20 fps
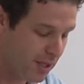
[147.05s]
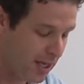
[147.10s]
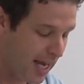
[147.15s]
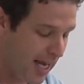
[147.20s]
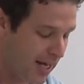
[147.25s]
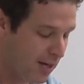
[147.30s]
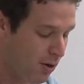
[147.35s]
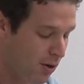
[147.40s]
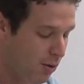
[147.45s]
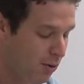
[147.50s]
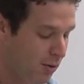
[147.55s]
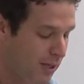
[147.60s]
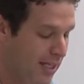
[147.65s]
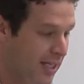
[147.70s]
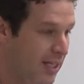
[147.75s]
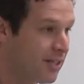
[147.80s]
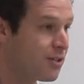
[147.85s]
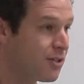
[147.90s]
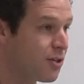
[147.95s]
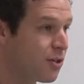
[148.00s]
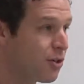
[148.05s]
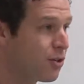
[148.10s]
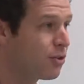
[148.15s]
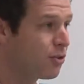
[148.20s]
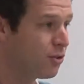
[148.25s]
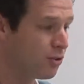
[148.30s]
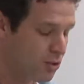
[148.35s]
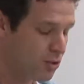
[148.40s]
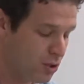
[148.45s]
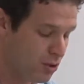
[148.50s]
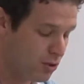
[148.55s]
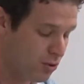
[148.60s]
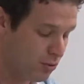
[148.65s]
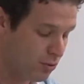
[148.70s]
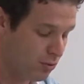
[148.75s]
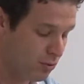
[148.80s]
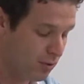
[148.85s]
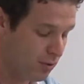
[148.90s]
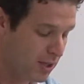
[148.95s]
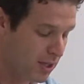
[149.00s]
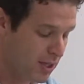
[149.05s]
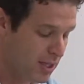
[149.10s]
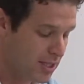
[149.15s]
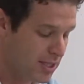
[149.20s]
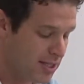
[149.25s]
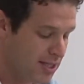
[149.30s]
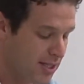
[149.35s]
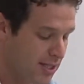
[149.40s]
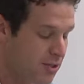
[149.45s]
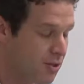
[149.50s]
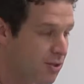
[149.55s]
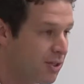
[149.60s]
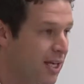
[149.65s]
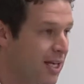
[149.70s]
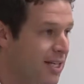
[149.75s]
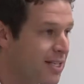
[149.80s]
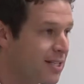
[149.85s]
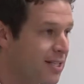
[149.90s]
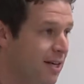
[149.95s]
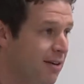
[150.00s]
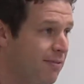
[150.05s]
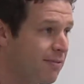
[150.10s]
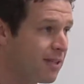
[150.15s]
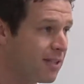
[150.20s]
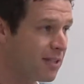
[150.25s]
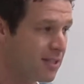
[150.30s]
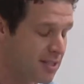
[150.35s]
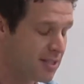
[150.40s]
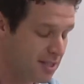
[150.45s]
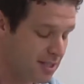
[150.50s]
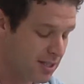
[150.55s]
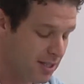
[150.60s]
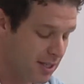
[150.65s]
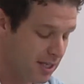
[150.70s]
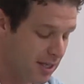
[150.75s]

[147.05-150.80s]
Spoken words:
and wholly internal to centralized governance